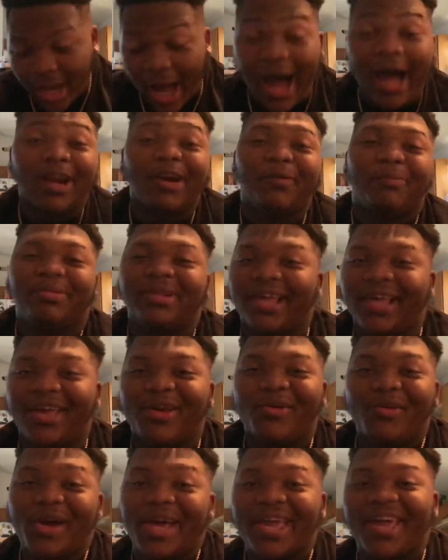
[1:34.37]
I done played
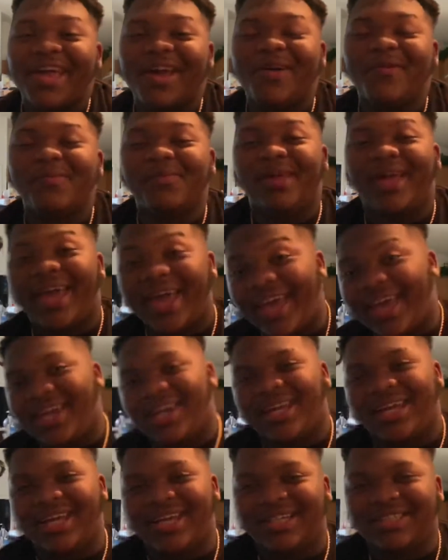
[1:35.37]
with him and
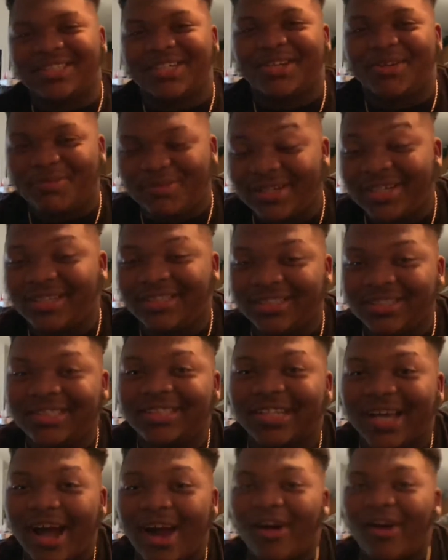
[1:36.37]
against him. This,
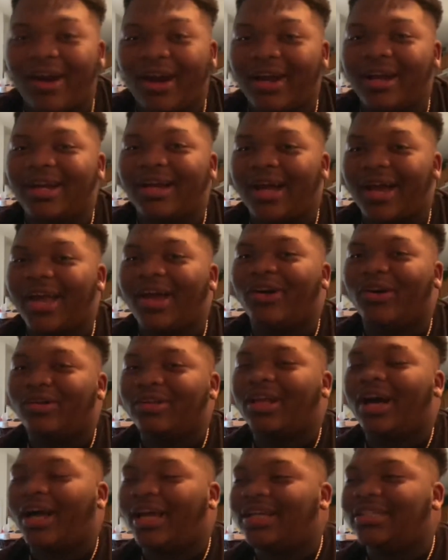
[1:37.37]
this guy right here, I ain't
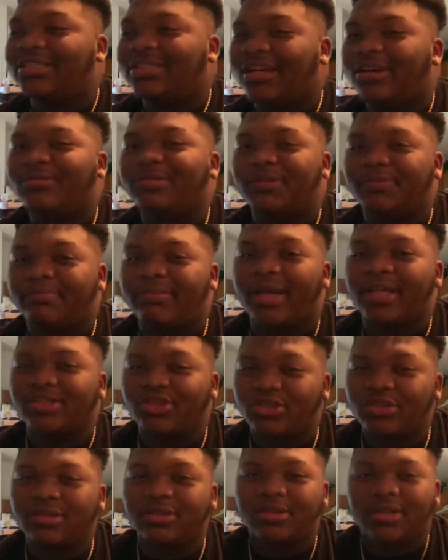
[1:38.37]
gonna lie, he's something
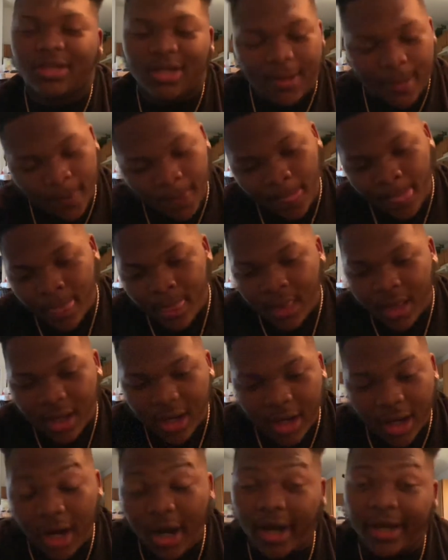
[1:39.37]
special.
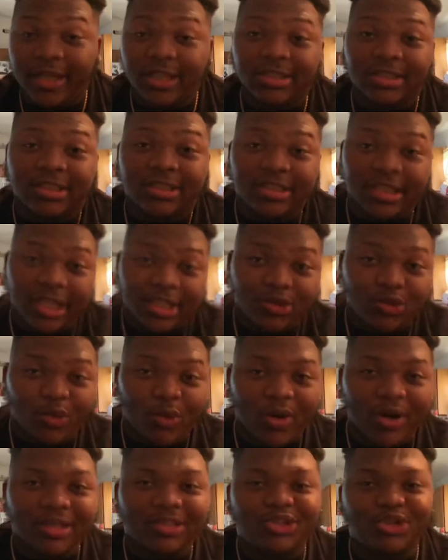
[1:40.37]
Uh, he's a 6'1",
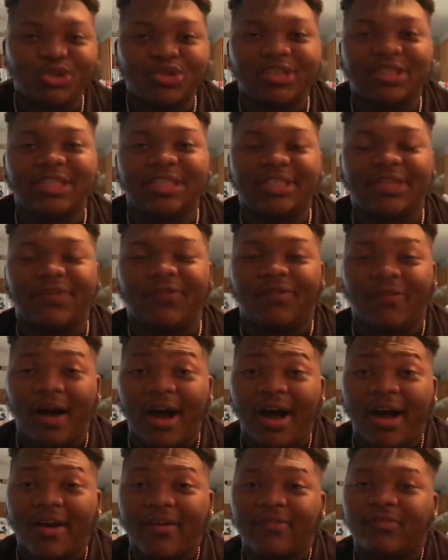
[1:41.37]

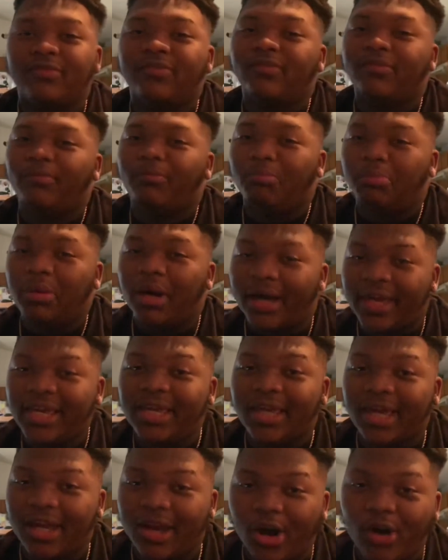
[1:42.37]
265, but he
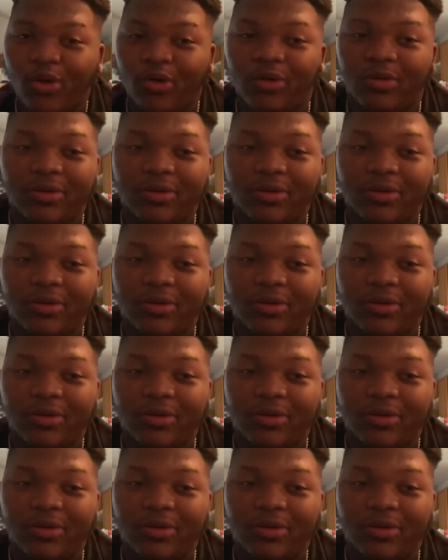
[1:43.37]
can go.